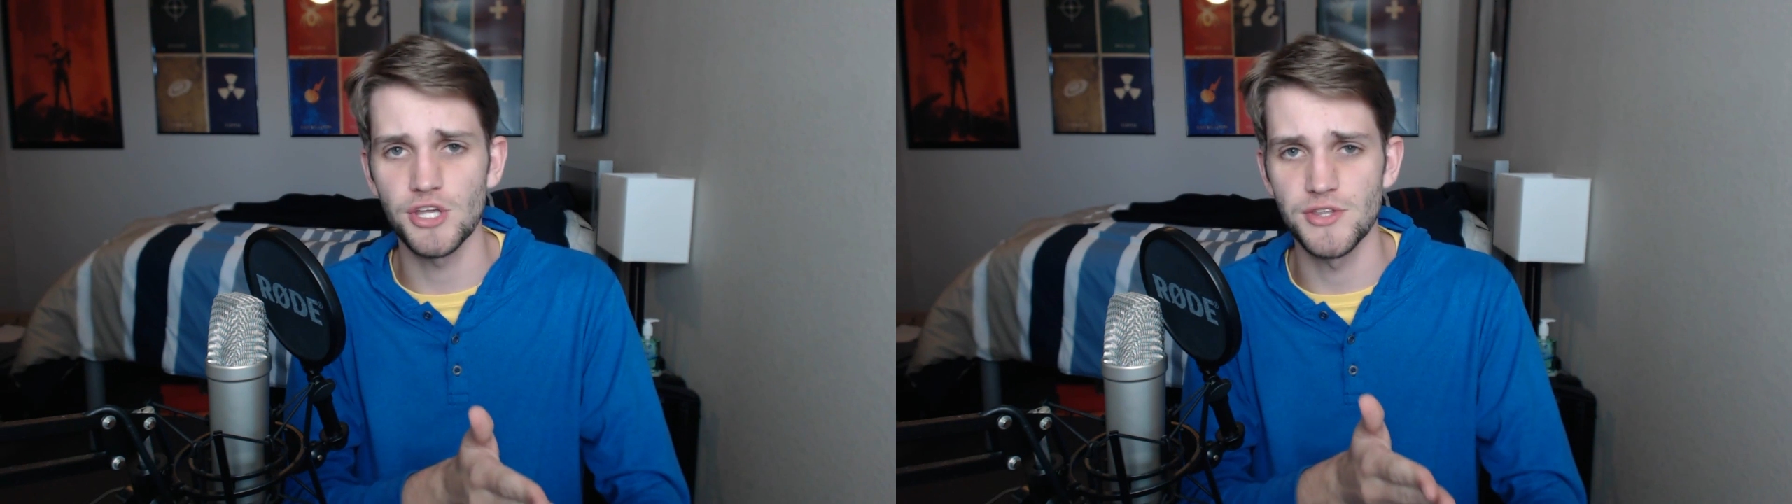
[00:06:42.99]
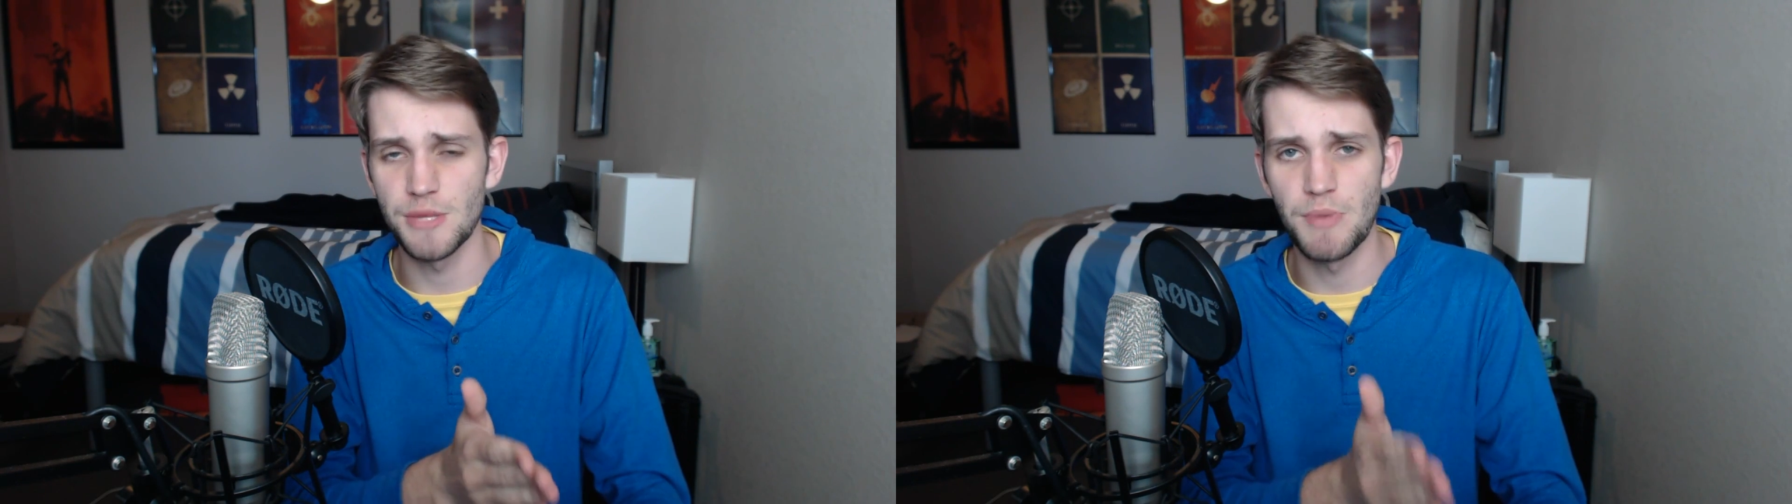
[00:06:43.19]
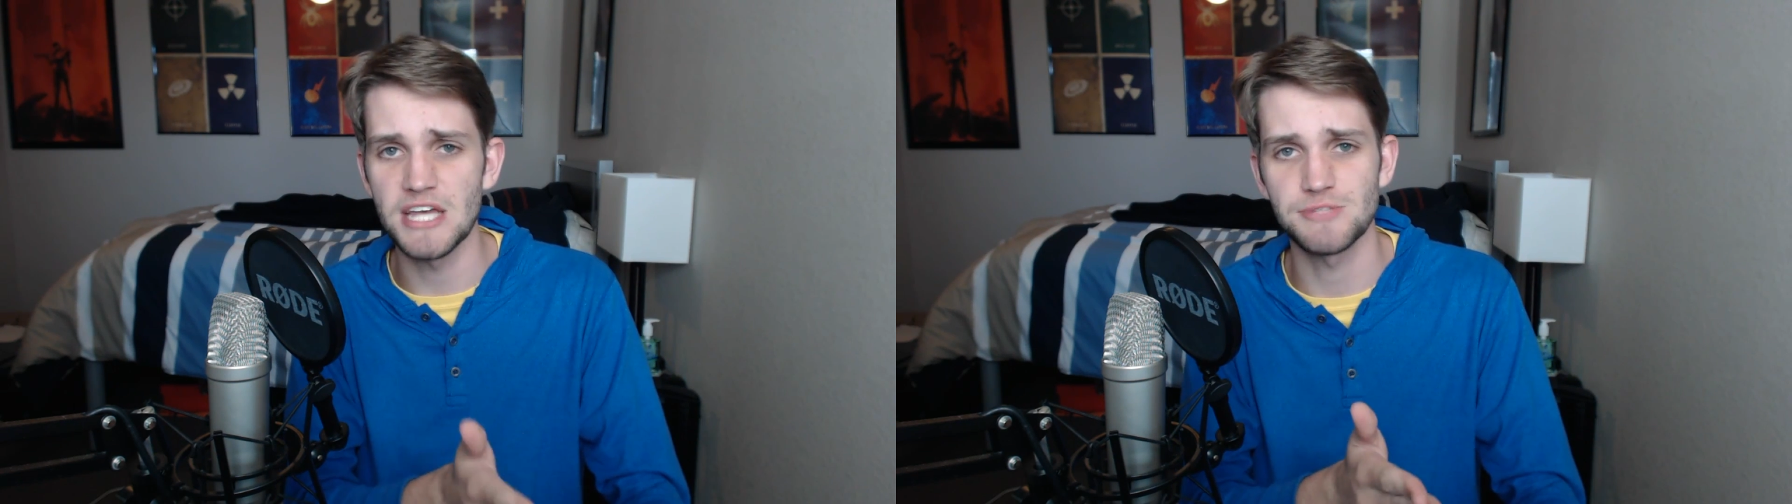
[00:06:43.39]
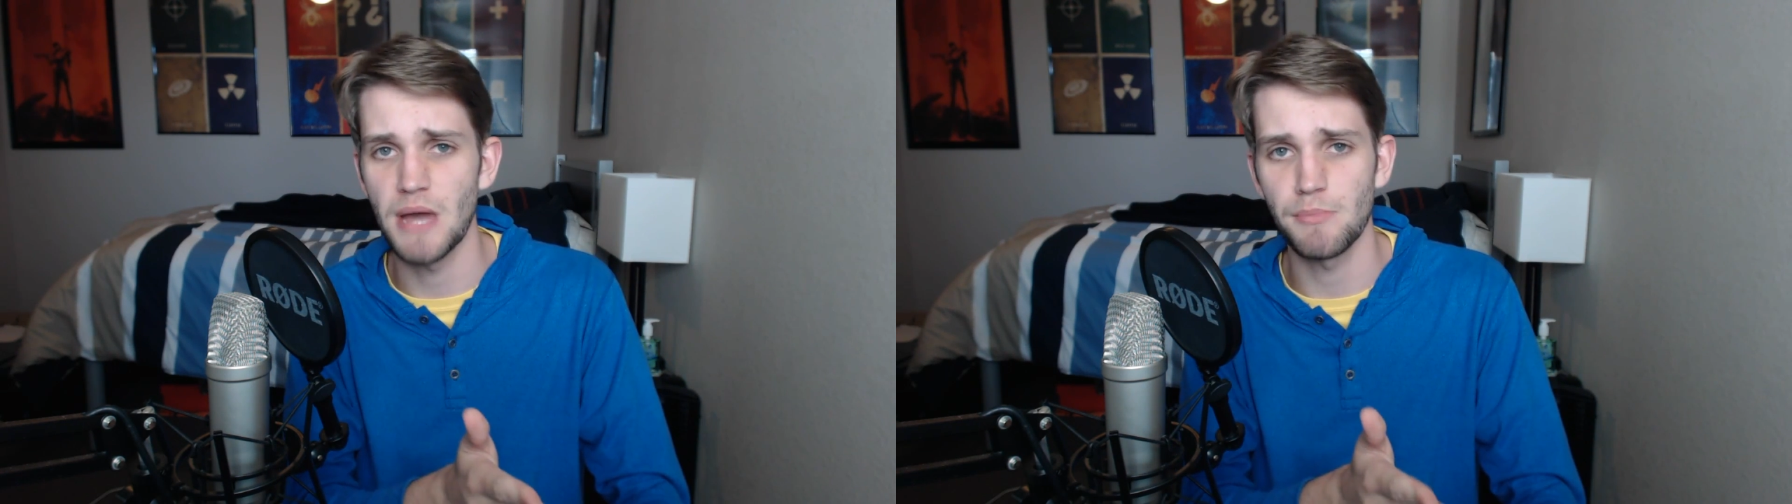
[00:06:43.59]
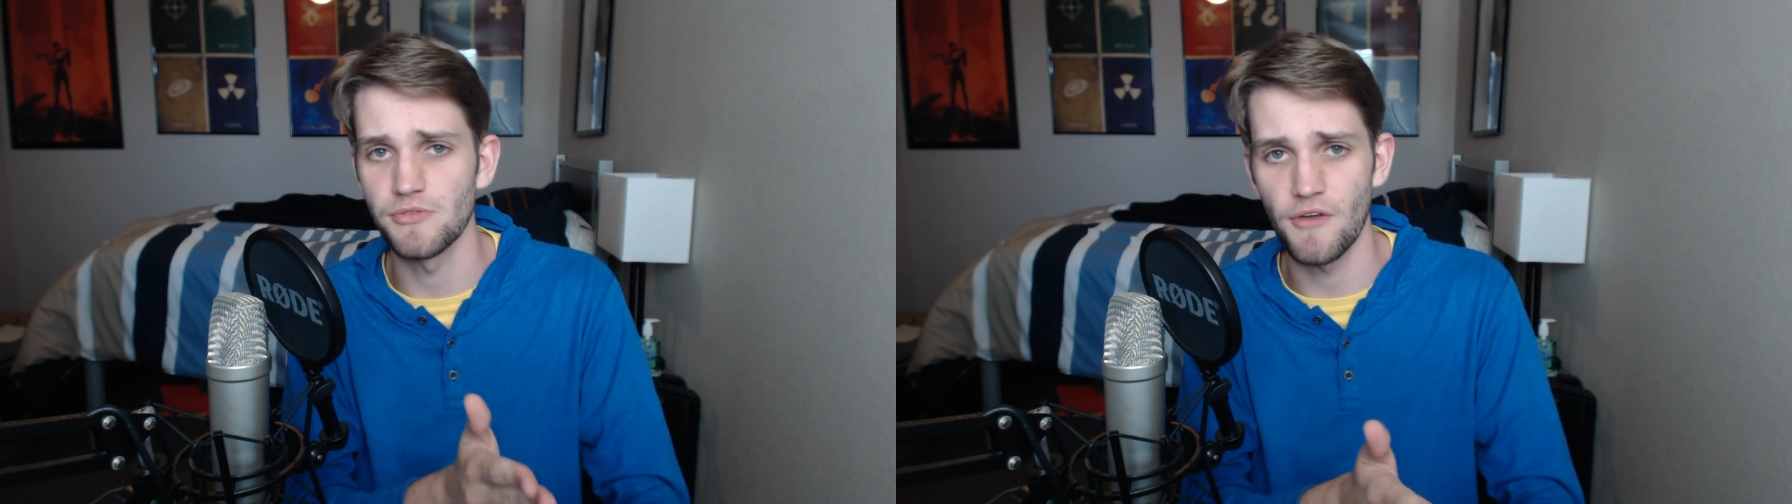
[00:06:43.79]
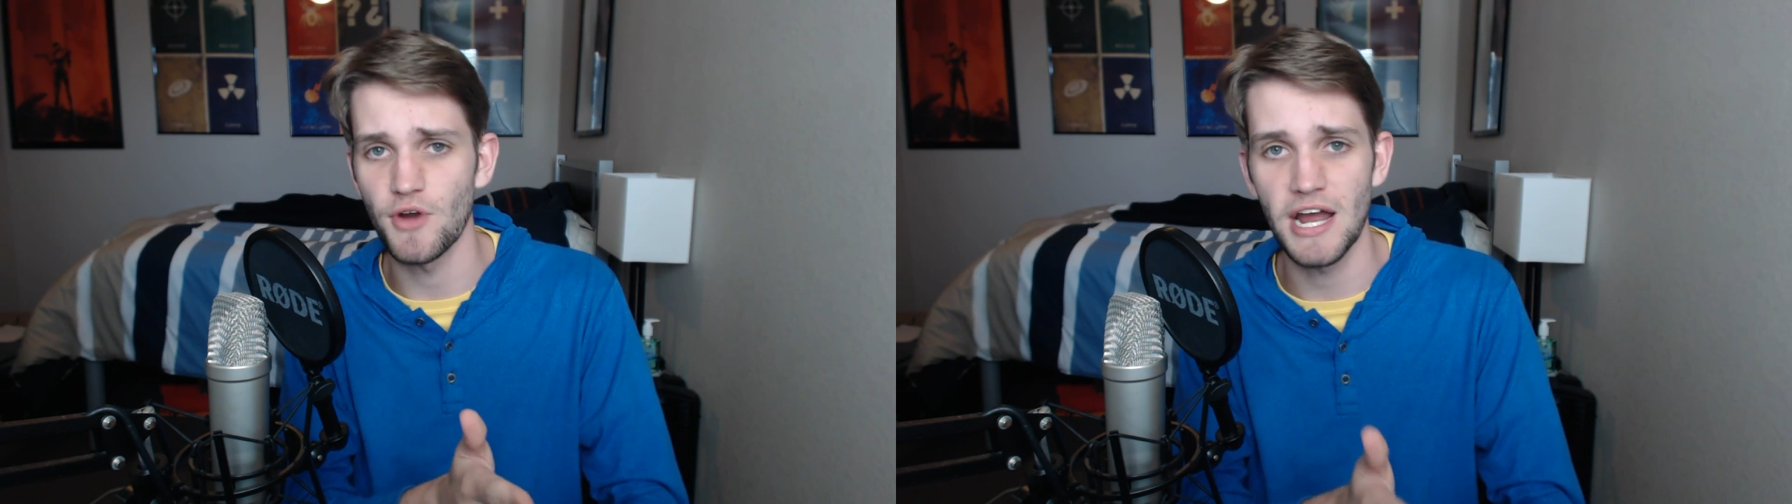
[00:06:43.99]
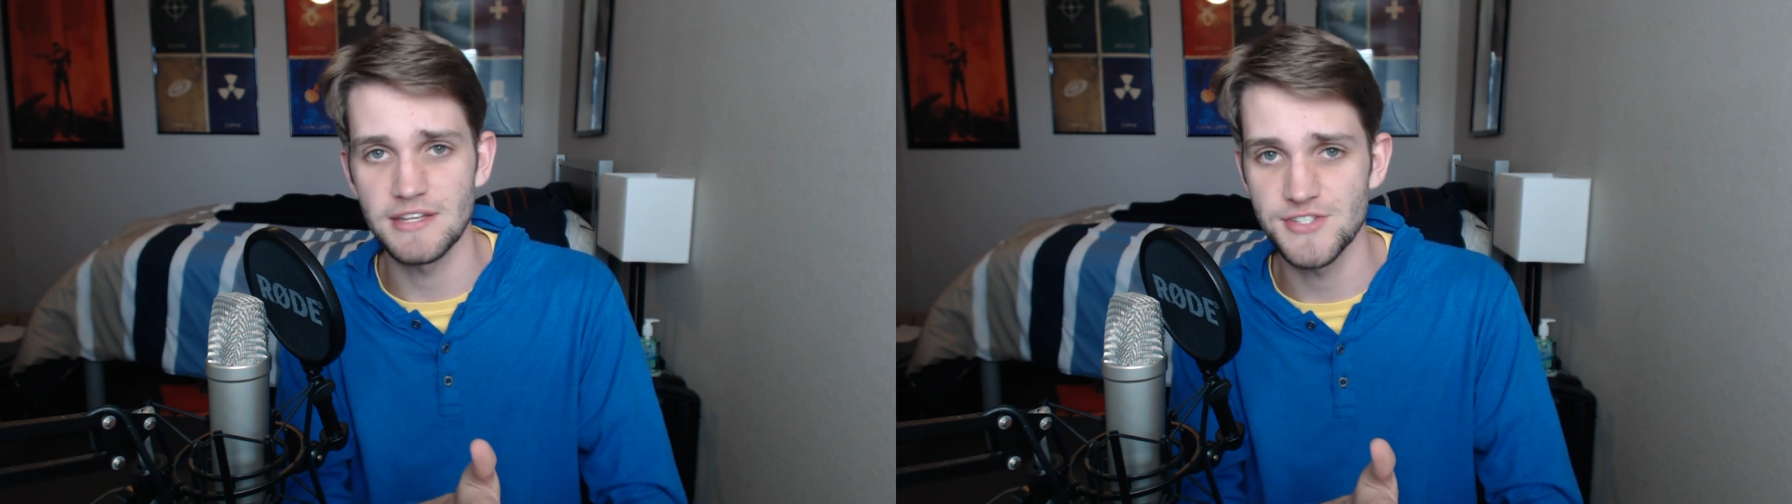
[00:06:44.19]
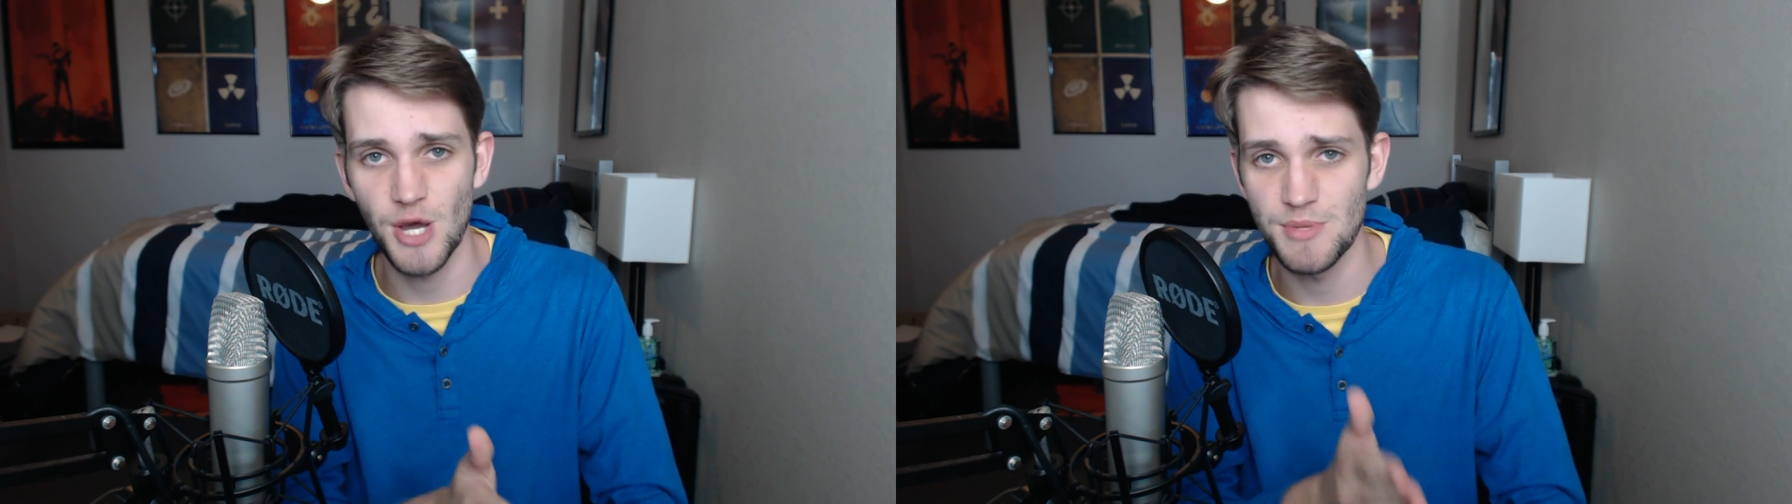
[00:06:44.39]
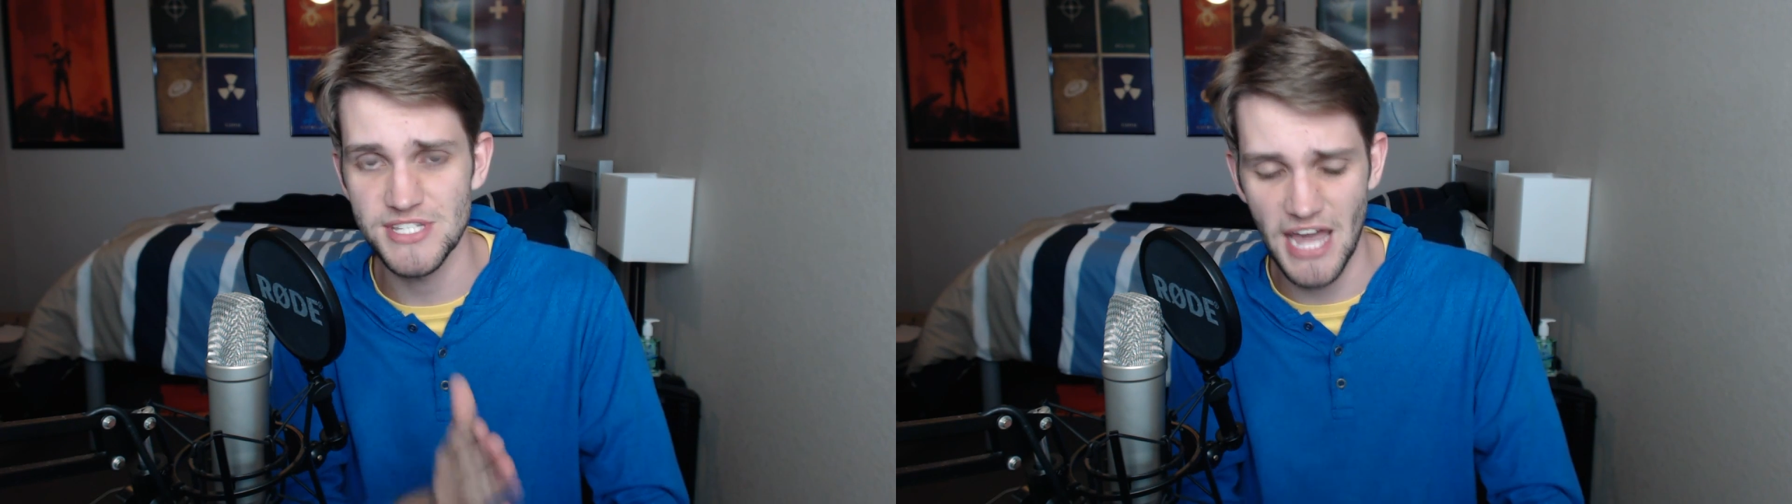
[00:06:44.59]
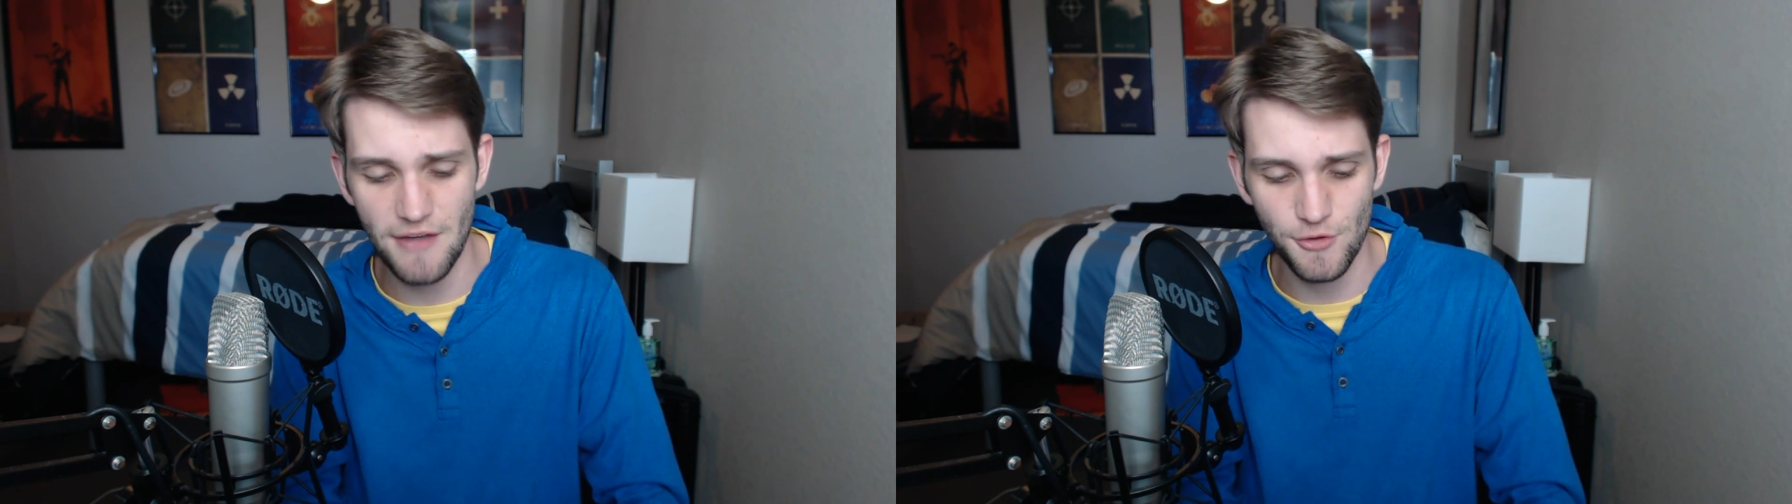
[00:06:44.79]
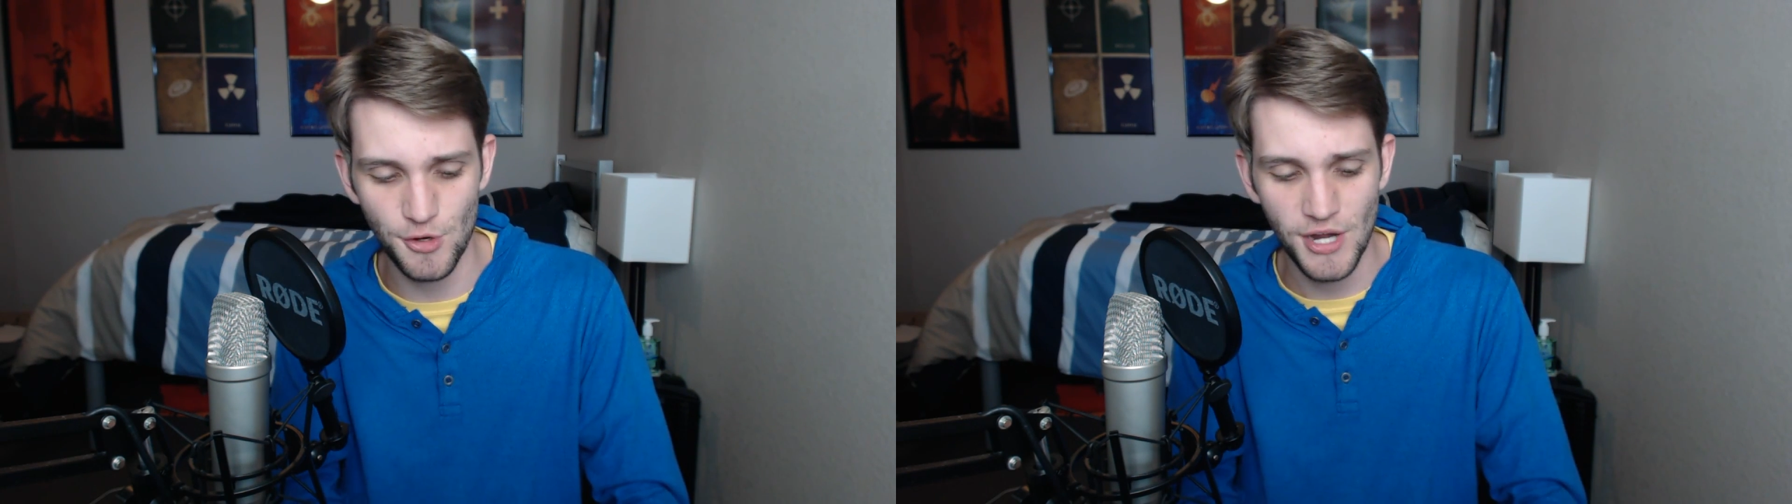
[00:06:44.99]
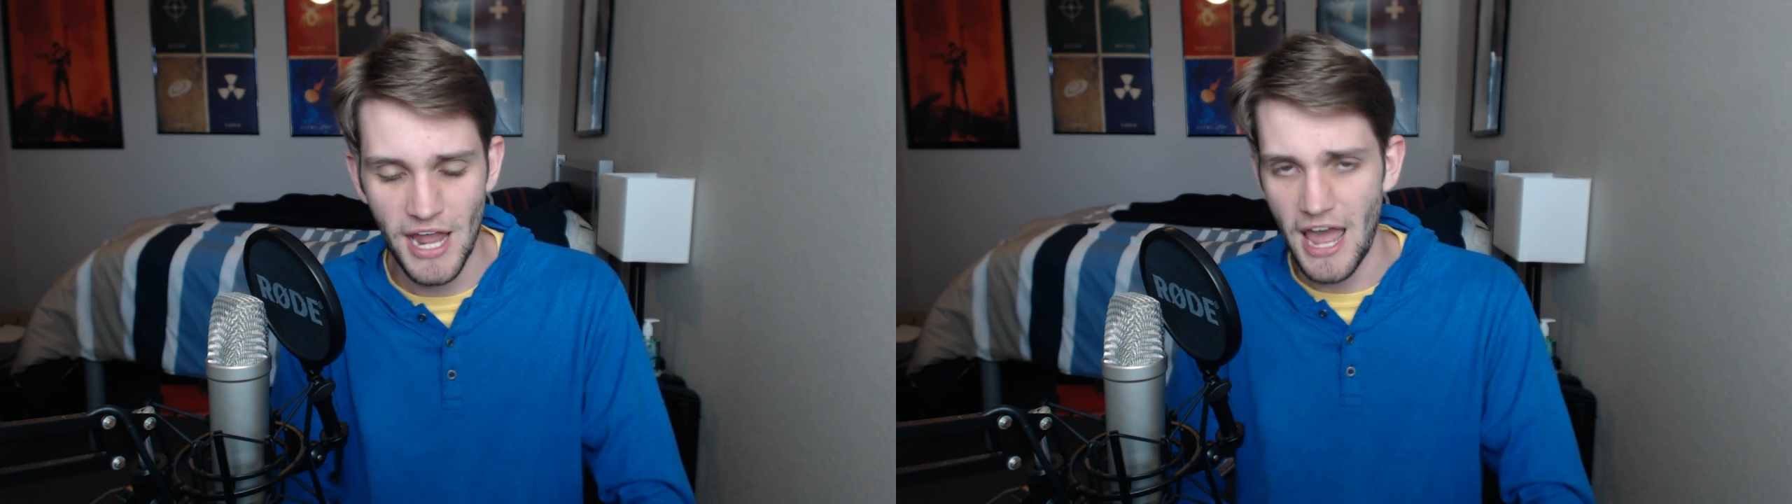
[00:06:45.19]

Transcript: the best map we've ever had in zombies ever.